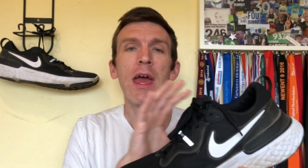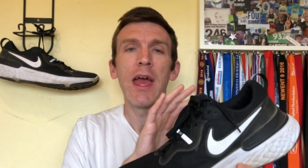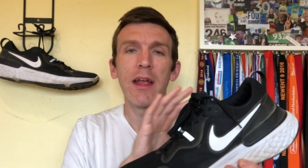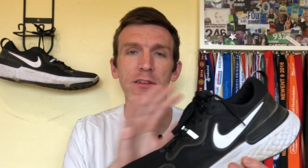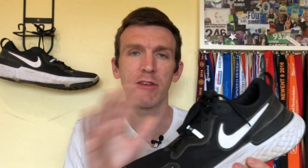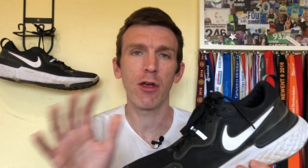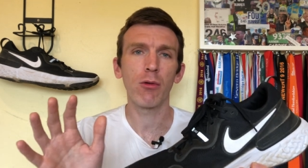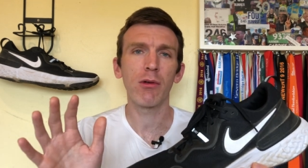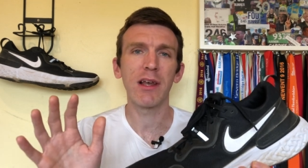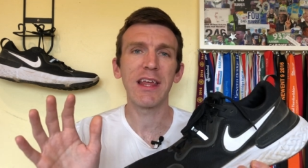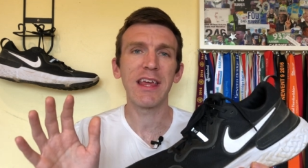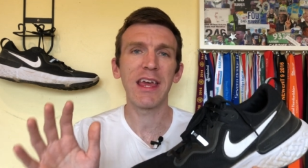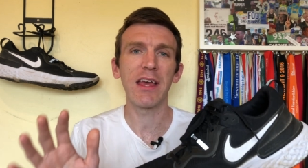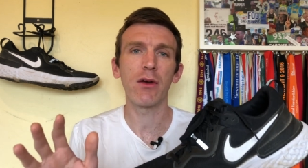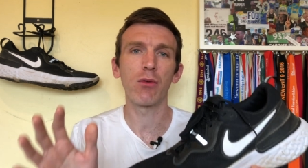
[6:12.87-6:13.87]
It totally
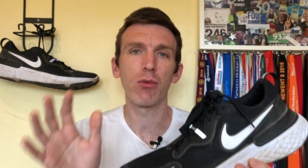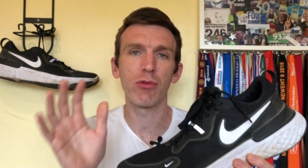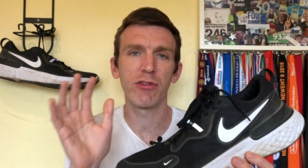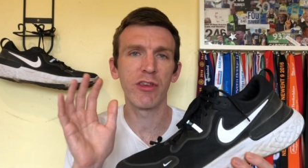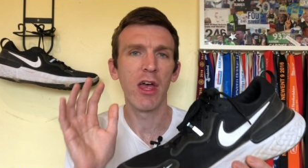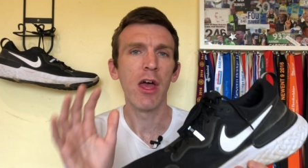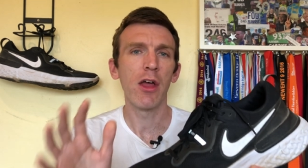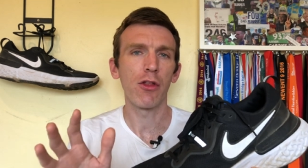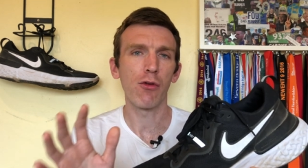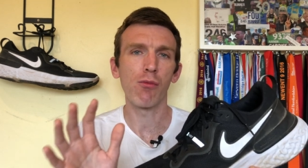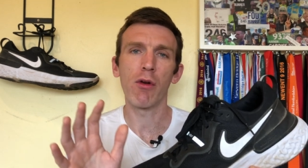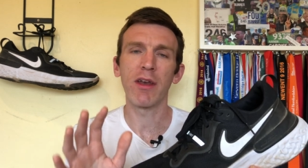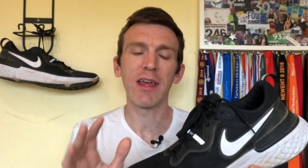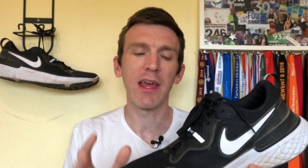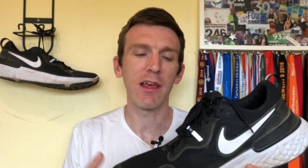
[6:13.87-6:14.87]
kills the
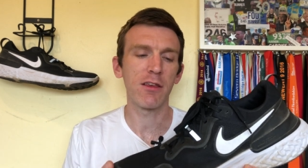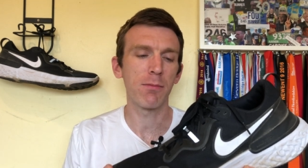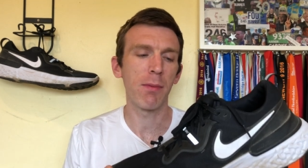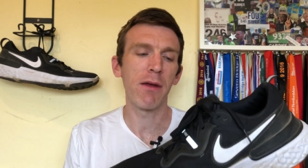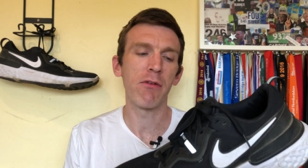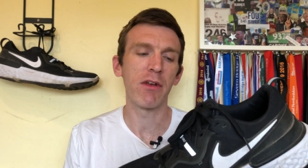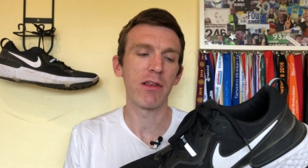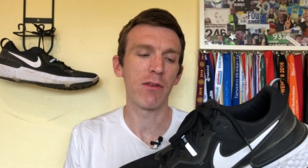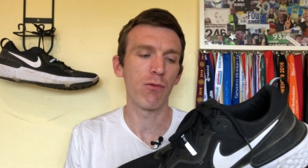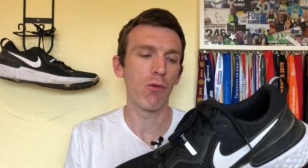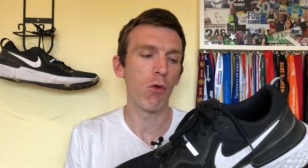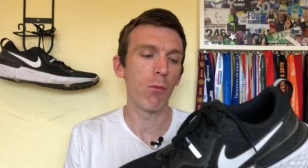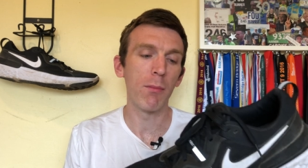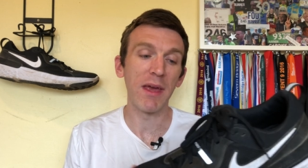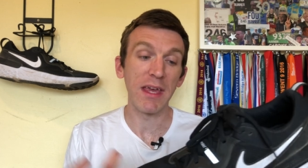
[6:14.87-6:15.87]
running experience
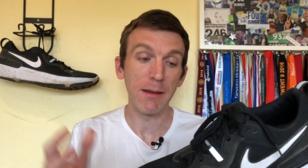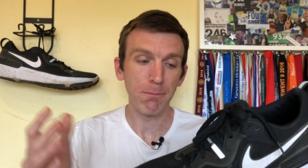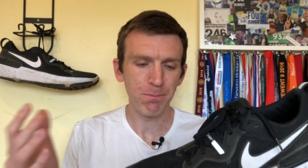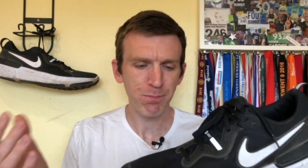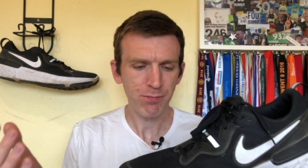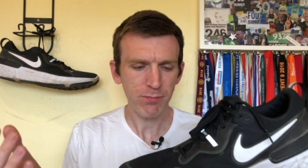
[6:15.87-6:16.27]
for me.